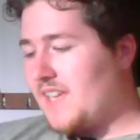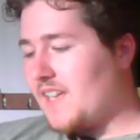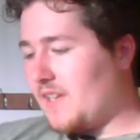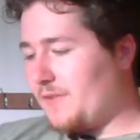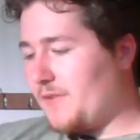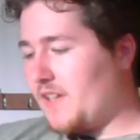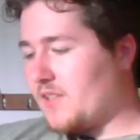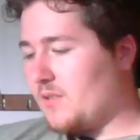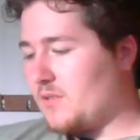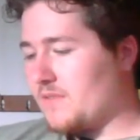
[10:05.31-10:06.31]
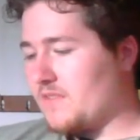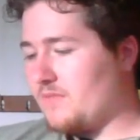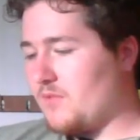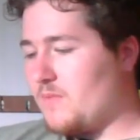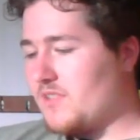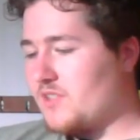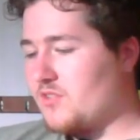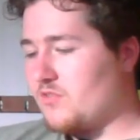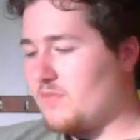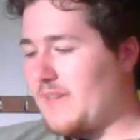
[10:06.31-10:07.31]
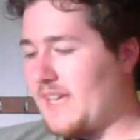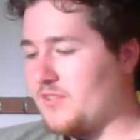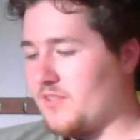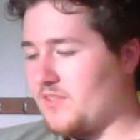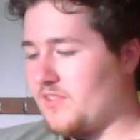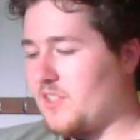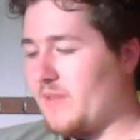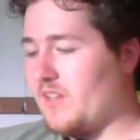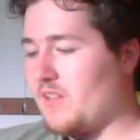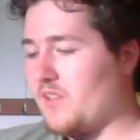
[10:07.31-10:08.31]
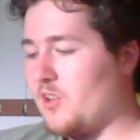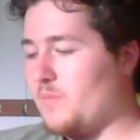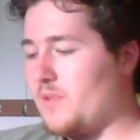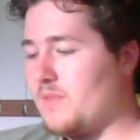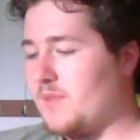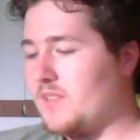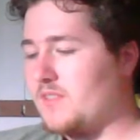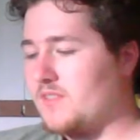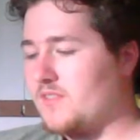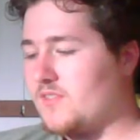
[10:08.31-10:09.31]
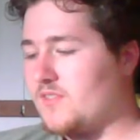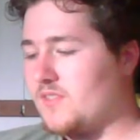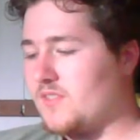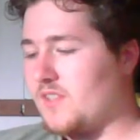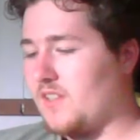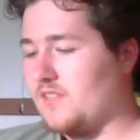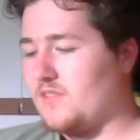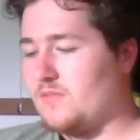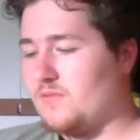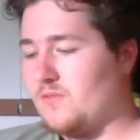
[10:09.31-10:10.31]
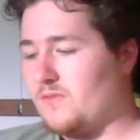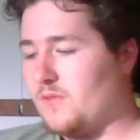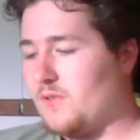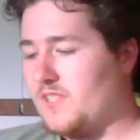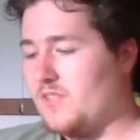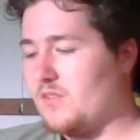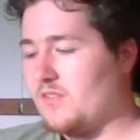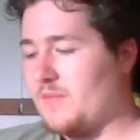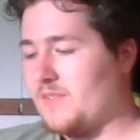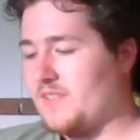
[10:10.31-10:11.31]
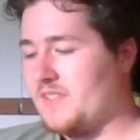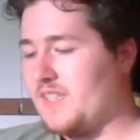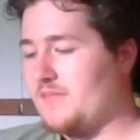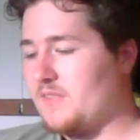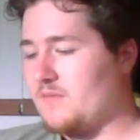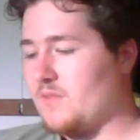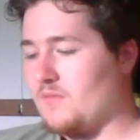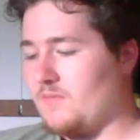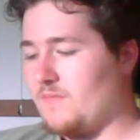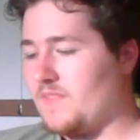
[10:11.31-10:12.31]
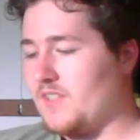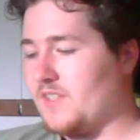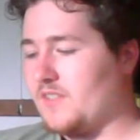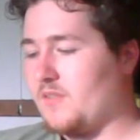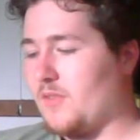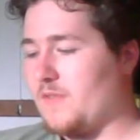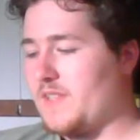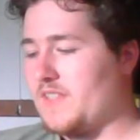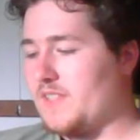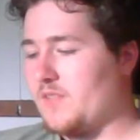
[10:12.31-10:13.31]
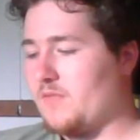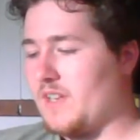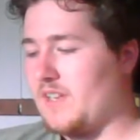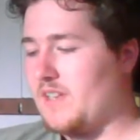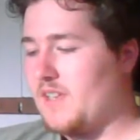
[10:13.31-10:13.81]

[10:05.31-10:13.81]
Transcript: In the far corner of the room is a straw mattress. You may either open the box, turn to 240, or I must leave the room, turn to 363.